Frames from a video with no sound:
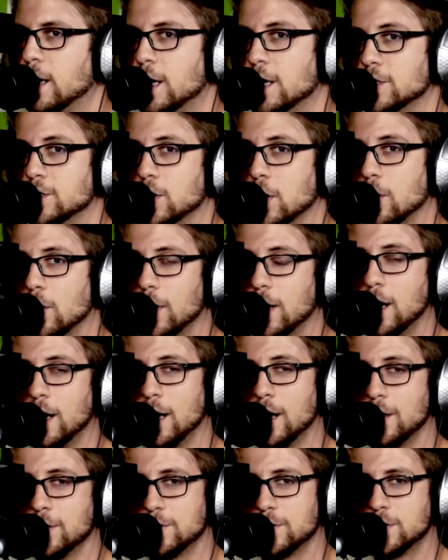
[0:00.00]
So
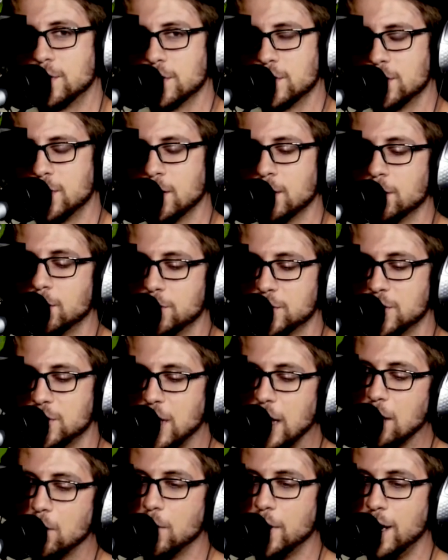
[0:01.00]
just a little
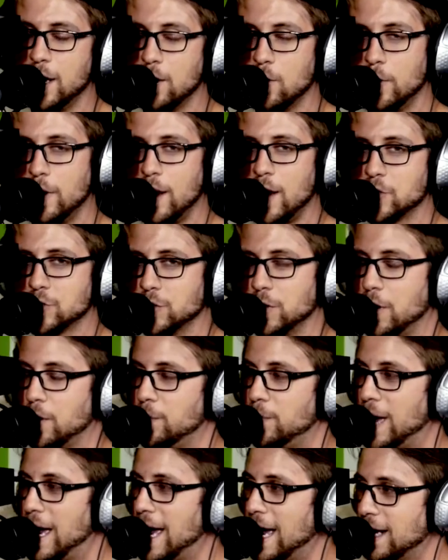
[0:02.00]
segue here. We actually
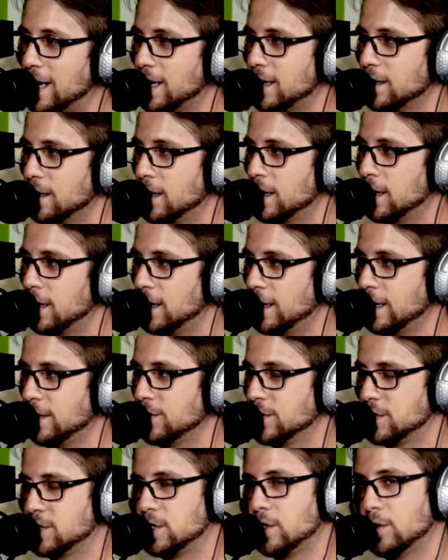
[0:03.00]
are back
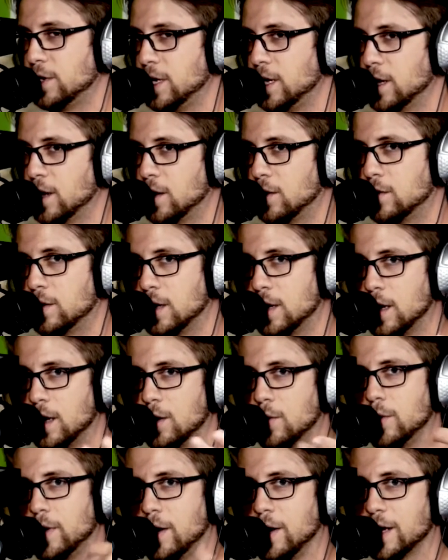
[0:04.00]
in the
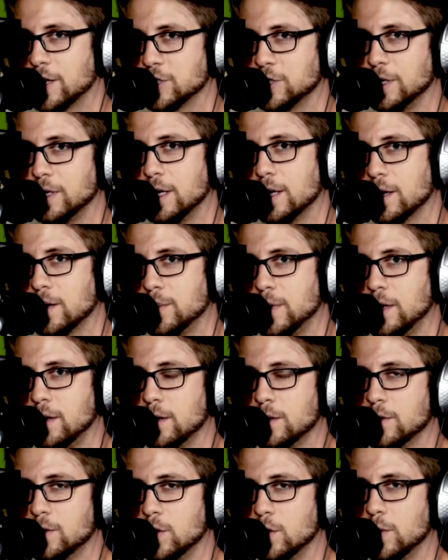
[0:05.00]
studio. We are actually going to
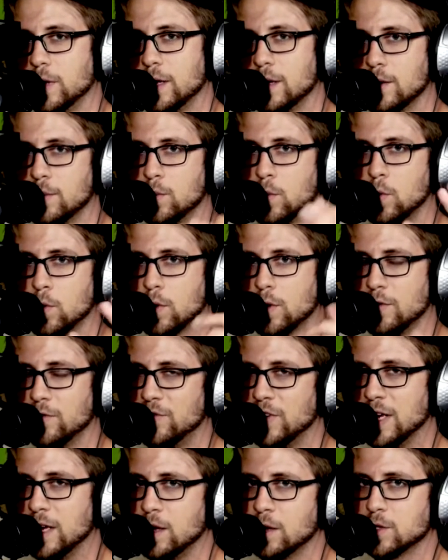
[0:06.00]
be doing more
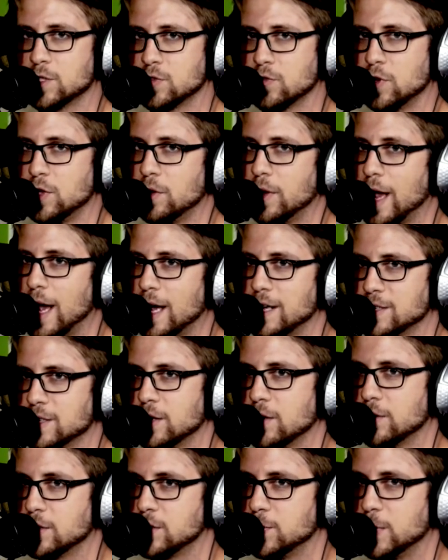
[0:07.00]
videos for you guys. I
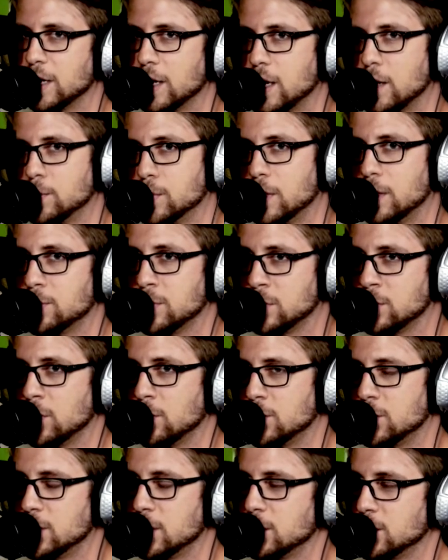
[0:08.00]
know it's been a couple
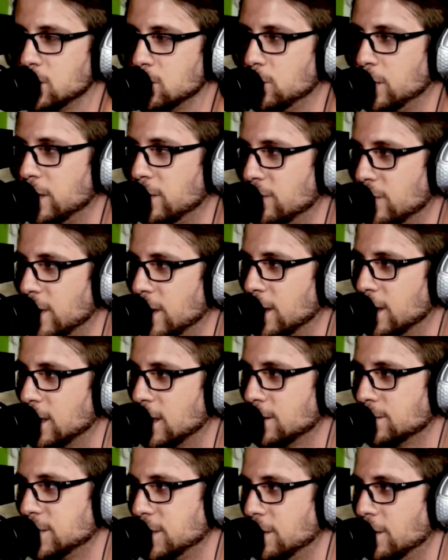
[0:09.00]
episodes since we've
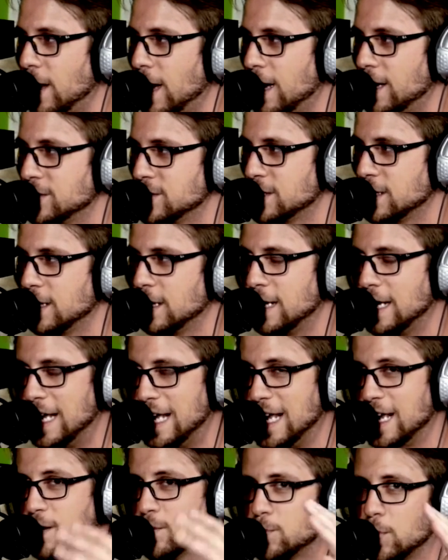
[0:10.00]
come to you guys
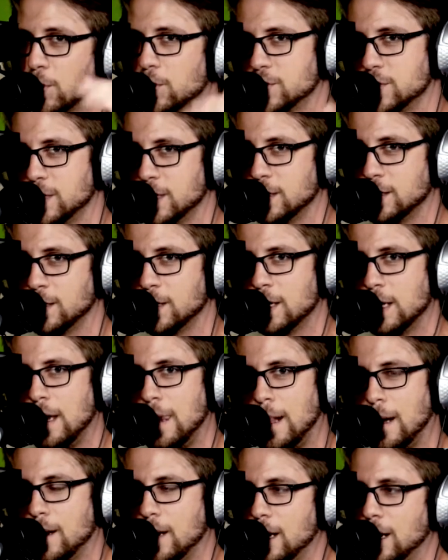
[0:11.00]
in person.
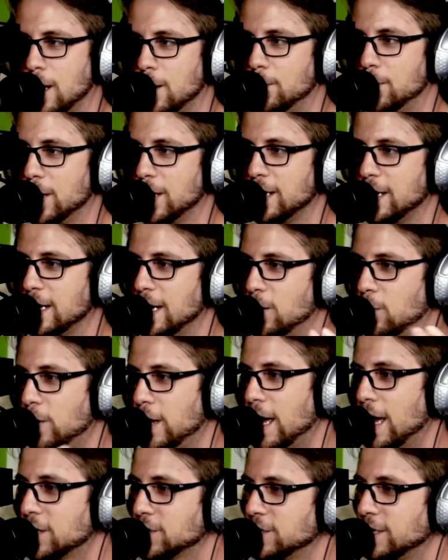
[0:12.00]
But
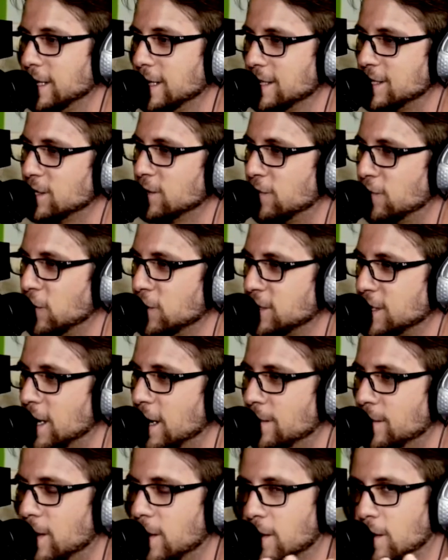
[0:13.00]
this is the first
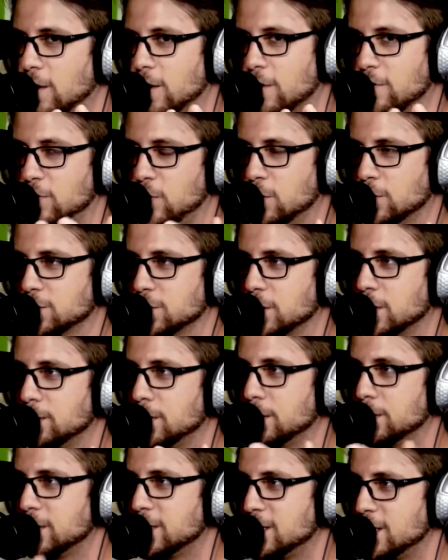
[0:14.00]
time our viewers are going to
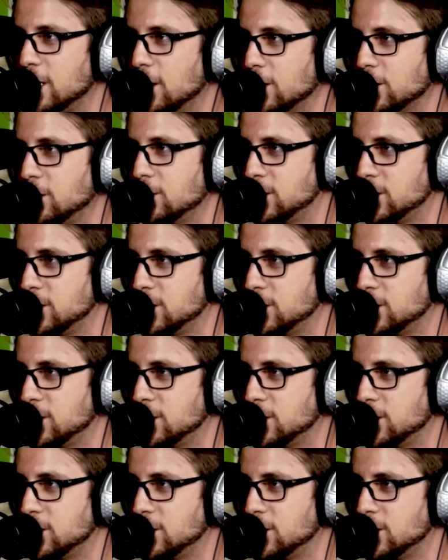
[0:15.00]
be able to see our new